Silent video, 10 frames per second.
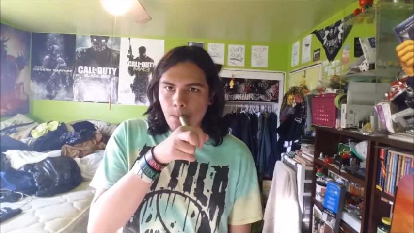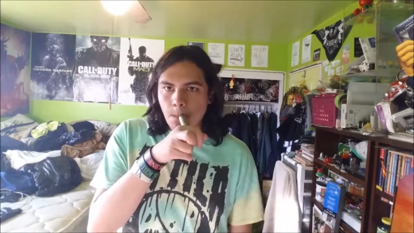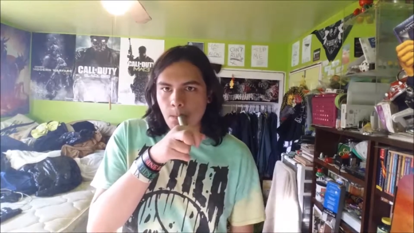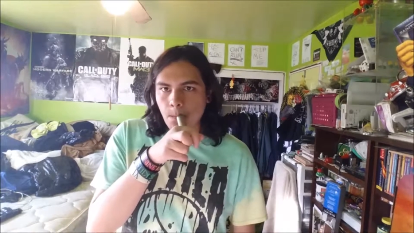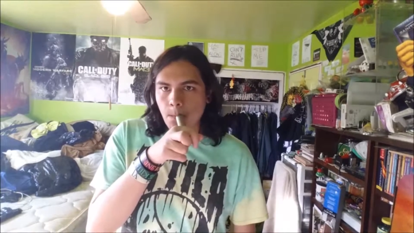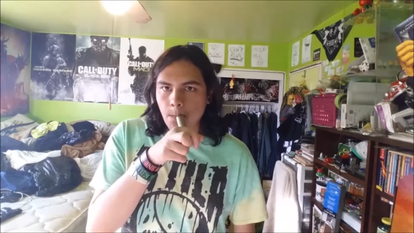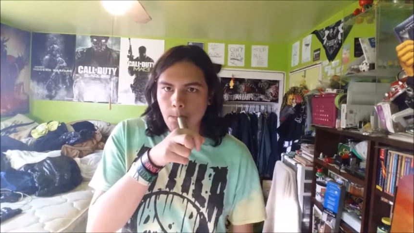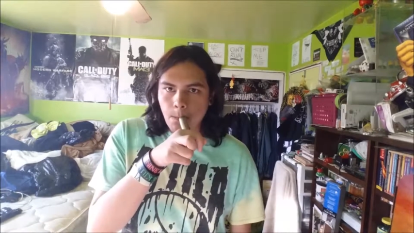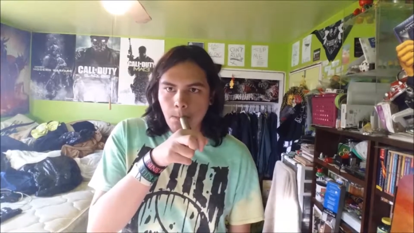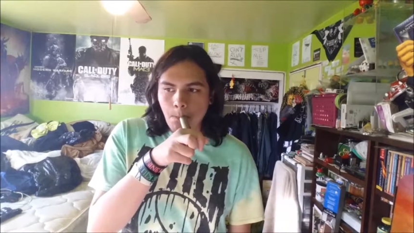
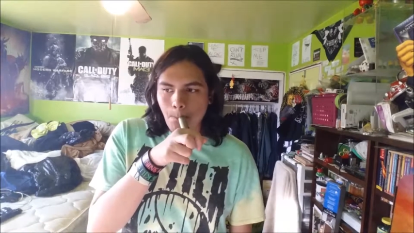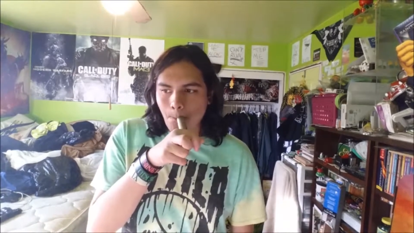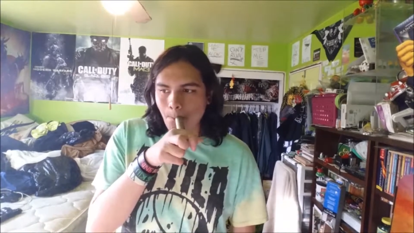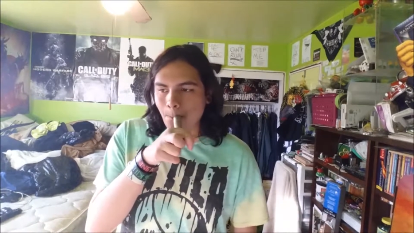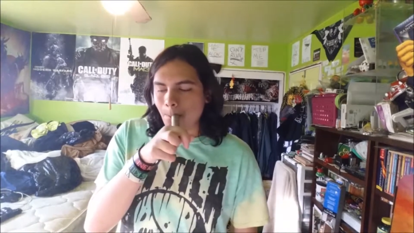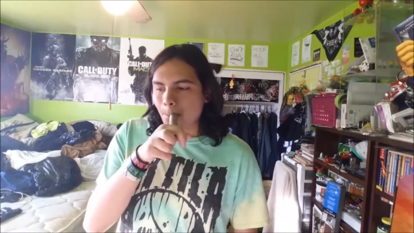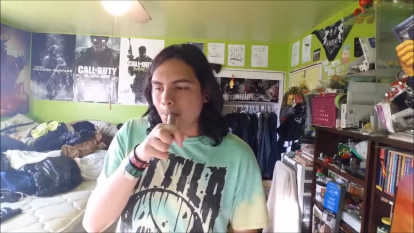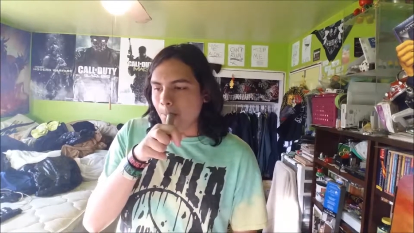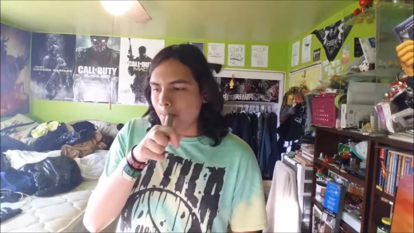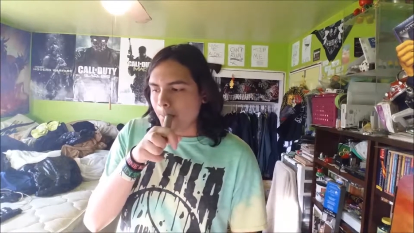
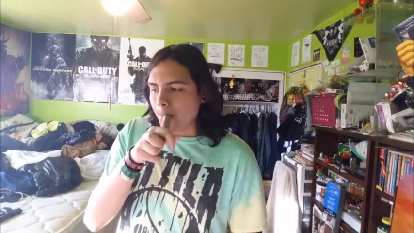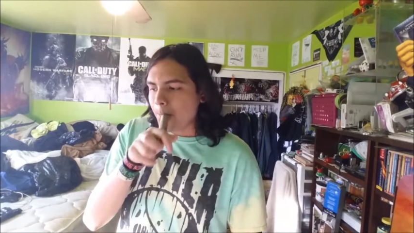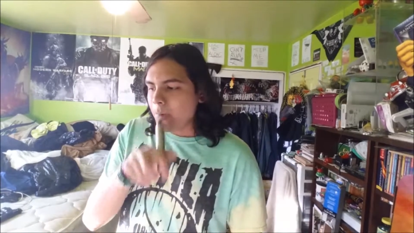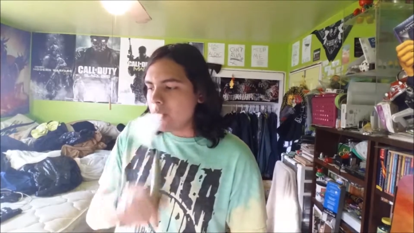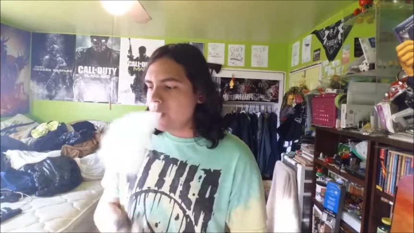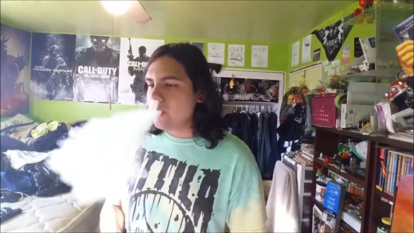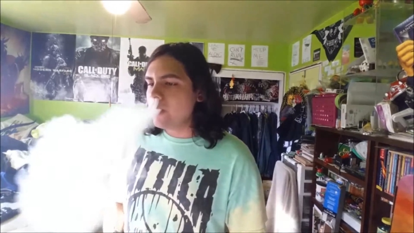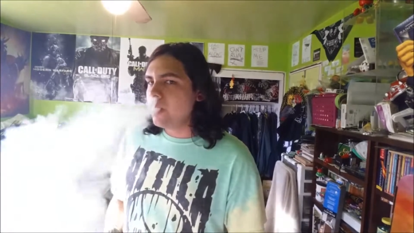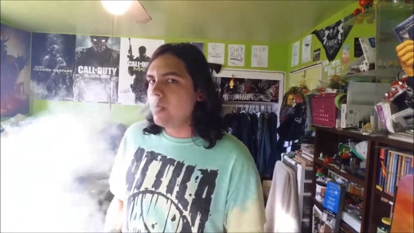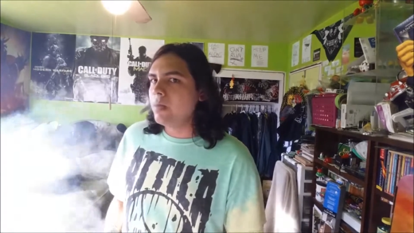
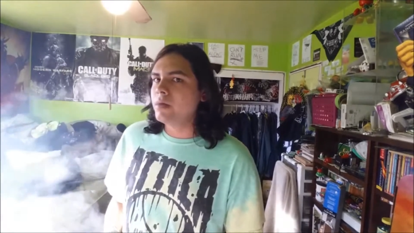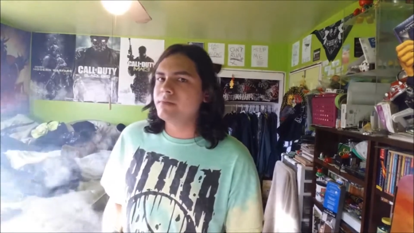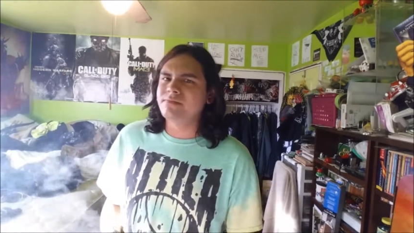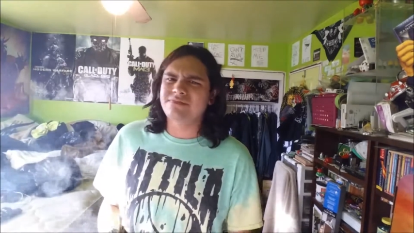Nothing is said.